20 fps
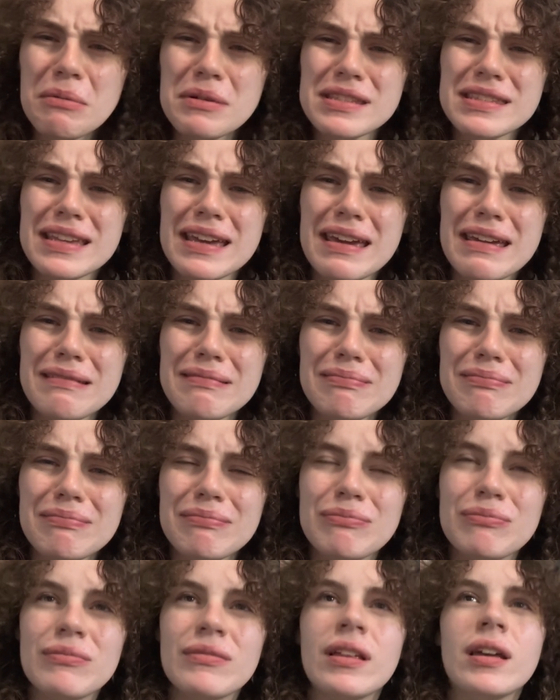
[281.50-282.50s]
was
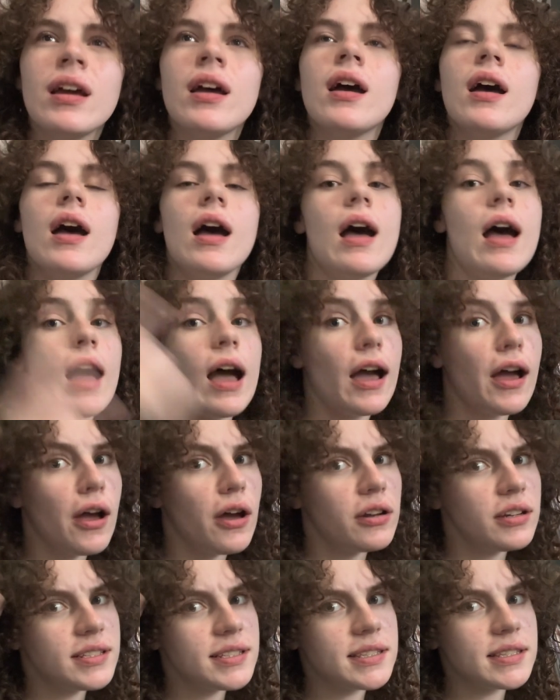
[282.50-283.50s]
it. I
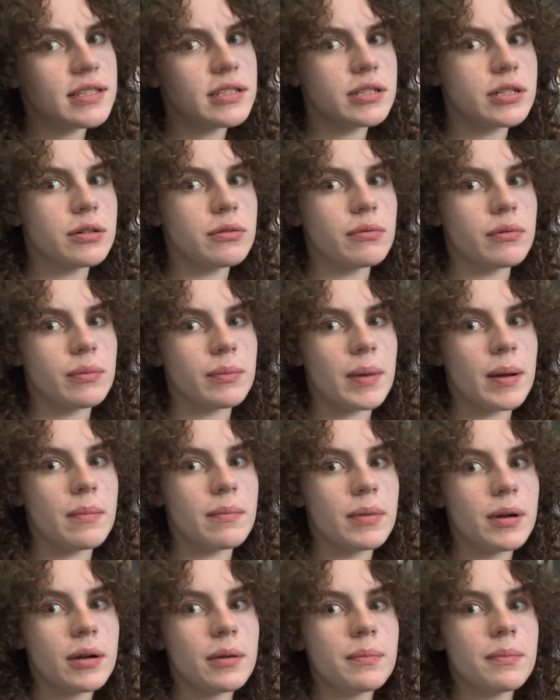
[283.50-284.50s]
honestly don't
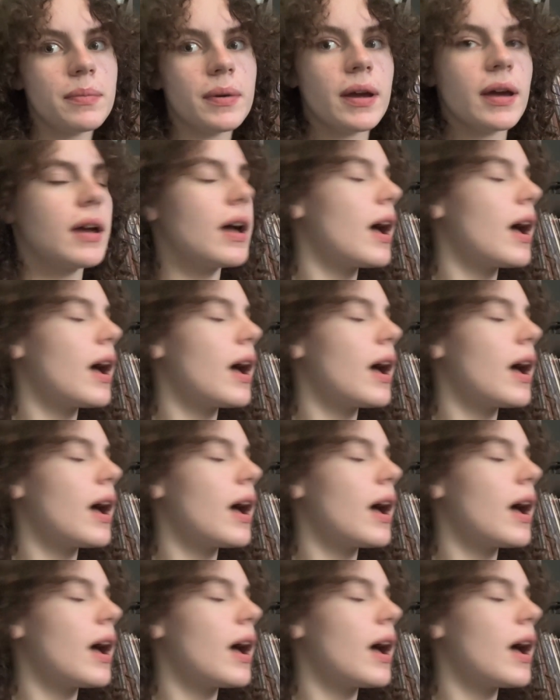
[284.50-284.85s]
remember, but